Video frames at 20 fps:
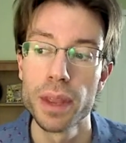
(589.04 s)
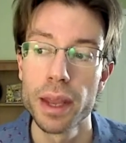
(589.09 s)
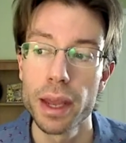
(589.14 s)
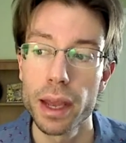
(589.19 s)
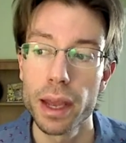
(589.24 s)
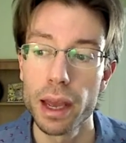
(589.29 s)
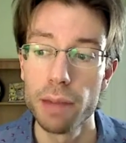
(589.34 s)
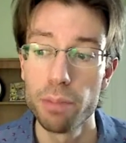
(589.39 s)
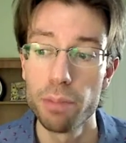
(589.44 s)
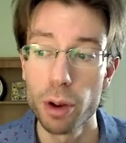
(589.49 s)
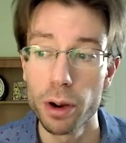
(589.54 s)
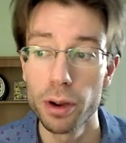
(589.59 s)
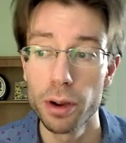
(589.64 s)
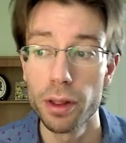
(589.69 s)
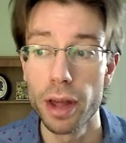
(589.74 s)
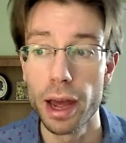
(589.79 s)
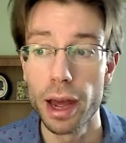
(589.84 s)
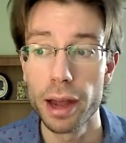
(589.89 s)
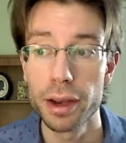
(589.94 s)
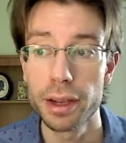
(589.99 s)
And part of
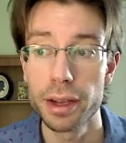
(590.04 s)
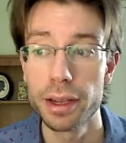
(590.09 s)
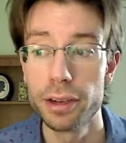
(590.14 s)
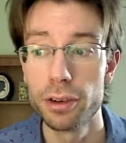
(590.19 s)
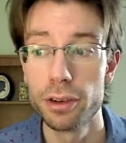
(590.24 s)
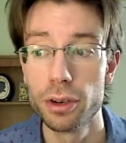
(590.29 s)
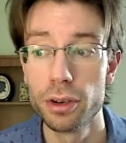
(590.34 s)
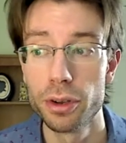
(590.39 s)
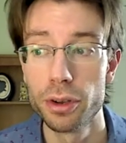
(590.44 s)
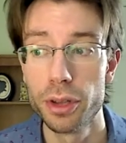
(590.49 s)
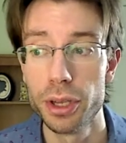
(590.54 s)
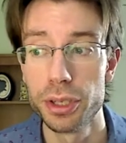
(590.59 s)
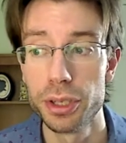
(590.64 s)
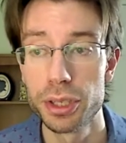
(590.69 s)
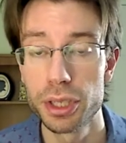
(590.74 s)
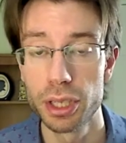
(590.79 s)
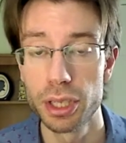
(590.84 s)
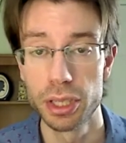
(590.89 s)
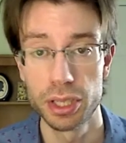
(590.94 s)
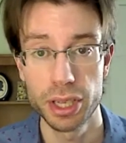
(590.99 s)
that, he learned
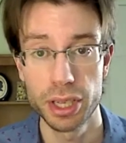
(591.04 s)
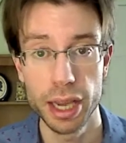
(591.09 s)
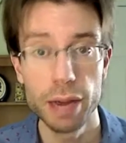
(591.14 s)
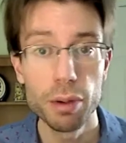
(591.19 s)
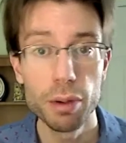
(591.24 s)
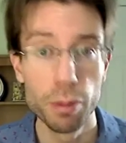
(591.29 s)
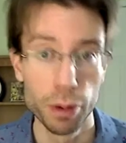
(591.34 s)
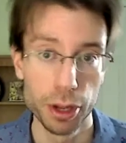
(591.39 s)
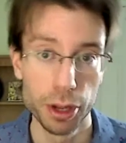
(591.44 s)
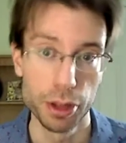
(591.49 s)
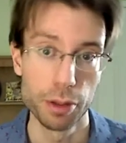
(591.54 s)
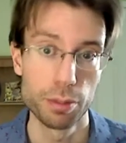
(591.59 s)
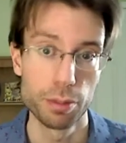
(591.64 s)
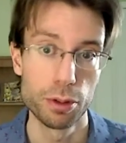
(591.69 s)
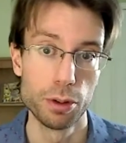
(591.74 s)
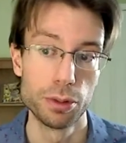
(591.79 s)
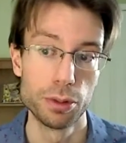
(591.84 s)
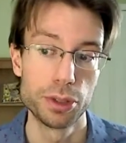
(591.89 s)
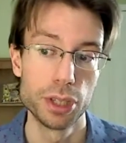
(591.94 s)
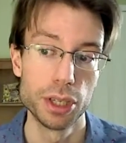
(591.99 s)
this gamma breathing
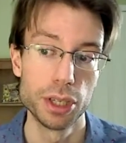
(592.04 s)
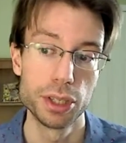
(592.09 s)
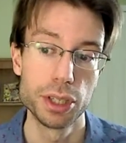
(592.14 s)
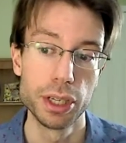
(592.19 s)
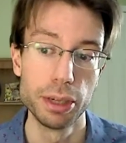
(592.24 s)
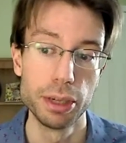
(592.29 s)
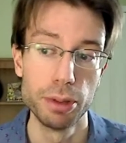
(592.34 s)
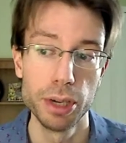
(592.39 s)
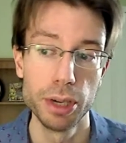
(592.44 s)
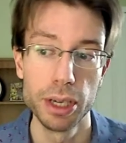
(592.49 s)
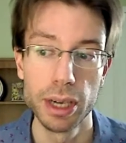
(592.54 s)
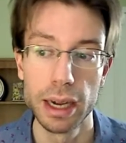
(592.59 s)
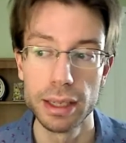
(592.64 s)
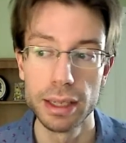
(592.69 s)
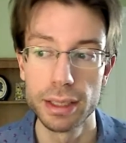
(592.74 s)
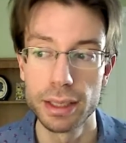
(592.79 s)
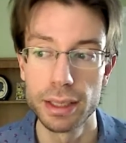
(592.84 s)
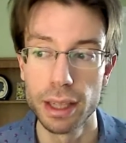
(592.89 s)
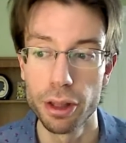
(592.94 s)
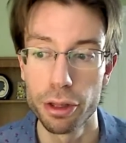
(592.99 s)
process. And he
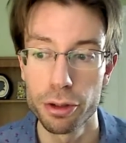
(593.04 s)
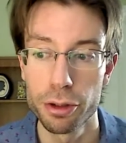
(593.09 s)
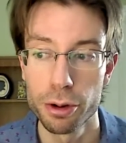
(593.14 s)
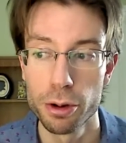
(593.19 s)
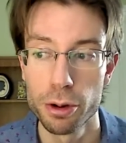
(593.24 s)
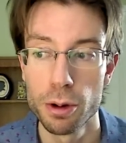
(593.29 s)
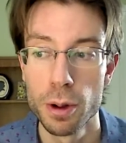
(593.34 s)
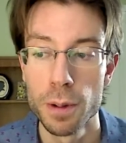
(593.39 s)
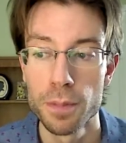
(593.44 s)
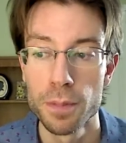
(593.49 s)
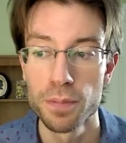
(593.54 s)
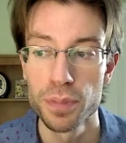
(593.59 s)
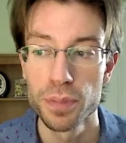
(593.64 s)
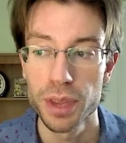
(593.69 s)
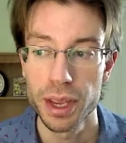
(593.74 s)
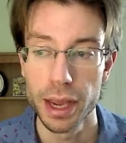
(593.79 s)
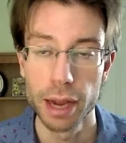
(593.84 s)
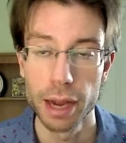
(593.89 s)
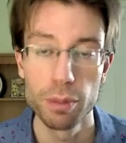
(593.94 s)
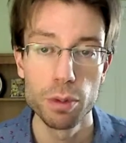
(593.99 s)
realized that through
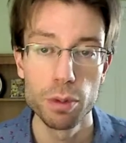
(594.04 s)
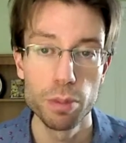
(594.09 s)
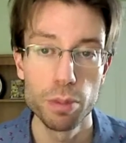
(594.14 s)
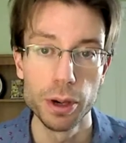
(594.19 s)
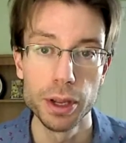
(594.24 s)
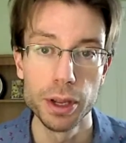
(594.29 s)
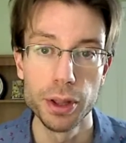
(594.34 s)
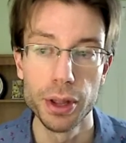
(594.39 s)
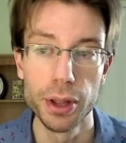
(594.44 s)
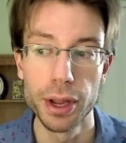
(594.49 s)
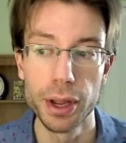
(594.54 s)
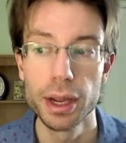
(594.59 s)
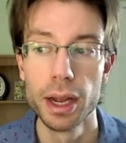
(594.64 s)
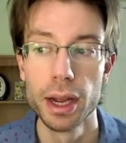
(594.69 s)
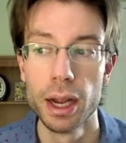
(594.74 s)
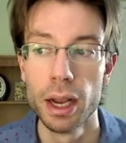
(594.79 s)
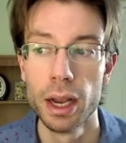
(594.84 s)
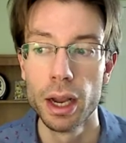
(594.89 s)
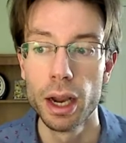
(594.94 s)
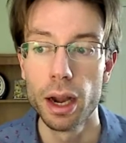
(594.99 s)
gamma breathing,
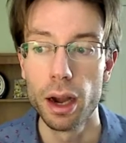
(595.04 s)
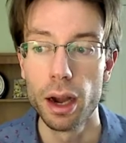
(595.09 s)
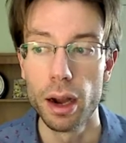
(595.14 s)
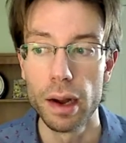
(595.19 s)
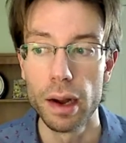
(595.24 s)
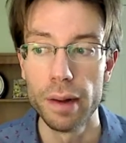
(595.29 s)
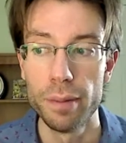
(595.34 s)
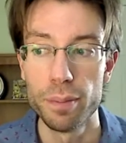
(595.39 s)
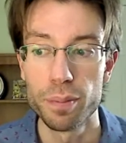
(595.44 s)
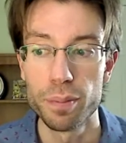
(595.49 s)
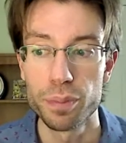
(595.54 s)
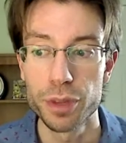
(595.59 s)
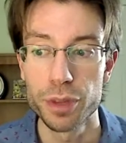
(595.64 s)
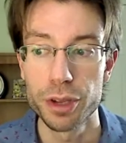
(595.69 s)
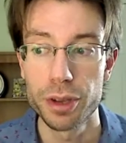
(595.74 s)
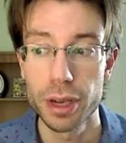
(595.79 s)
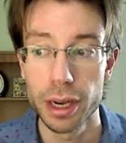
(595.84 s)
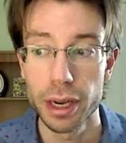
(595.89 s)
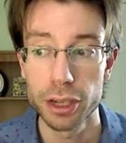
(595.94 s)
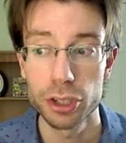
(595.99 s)
you
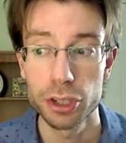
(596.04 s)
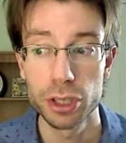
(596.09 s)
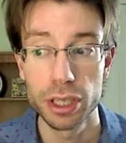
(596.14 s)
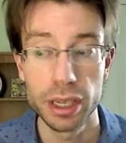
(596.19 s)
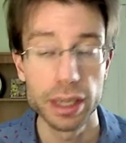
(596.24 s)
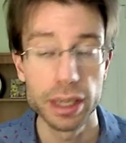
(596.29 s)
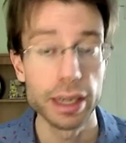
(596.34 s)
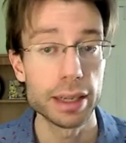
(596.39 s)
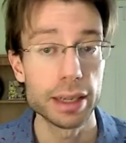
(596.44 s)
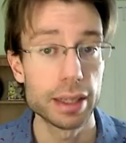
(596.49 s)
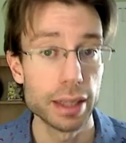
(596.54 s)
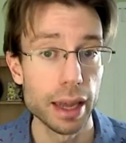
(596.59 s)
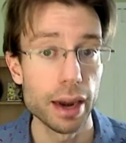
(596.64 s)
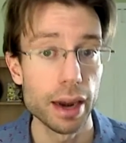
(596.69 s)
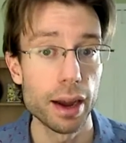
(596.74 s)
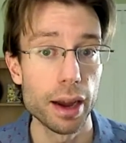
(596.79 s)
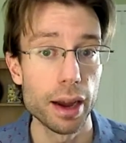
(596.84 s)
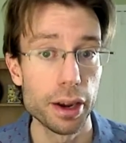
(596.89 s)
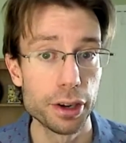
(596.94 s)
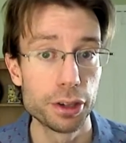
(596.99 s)
can actually connect to that
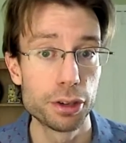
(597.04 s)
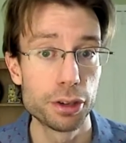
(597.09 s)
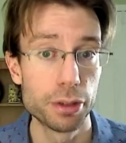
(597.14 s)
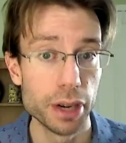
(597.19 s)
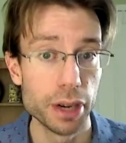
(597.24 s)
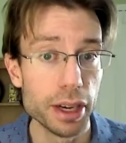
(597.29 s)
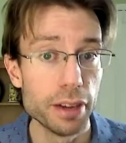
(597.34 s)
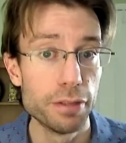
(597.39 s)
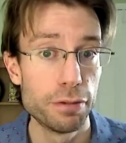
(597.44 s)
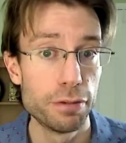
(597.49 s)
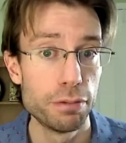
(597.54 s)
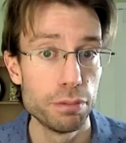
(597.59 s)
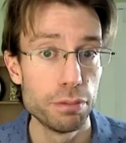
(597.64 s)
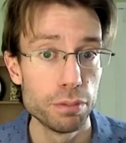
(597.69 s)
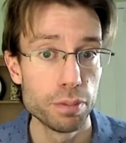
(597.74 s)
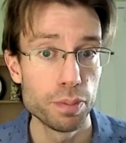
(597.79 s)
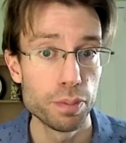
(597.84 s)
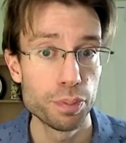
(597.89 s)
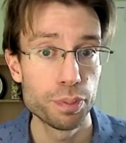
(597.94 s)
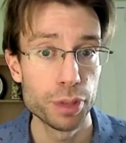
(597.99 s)
higher creative
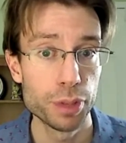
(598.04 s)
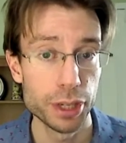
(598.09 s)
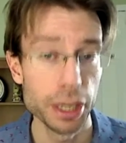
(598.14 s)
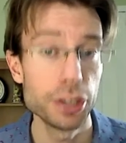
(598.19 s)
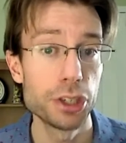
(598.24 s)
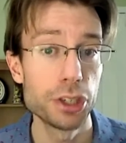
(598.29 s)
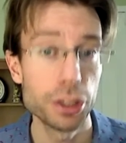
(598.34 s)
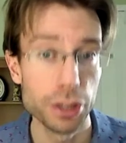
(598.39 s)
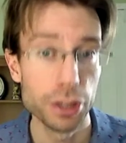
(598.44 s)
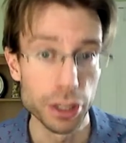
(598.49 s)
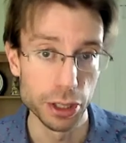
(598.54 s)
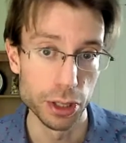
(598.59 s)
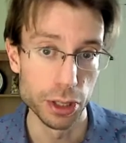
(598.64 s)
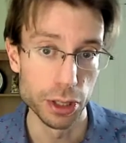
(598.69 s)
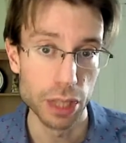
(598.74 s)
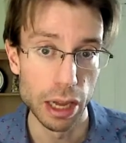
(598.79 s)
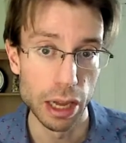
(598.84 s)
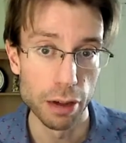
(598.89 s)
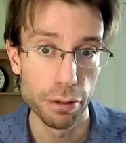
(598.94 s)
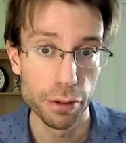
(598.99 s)
potential in
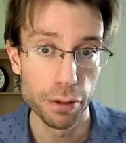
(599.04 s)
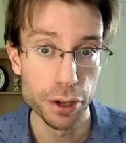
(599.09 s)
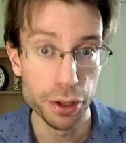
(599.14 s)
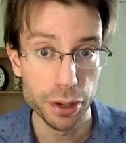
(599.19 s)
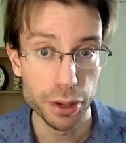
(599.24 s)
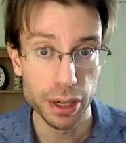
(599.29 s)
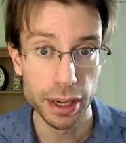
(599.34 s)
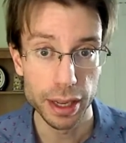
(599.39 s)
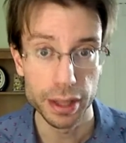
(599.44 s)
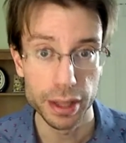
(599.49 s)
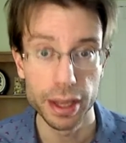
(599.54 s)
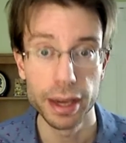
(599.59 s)
yourself, and you can get that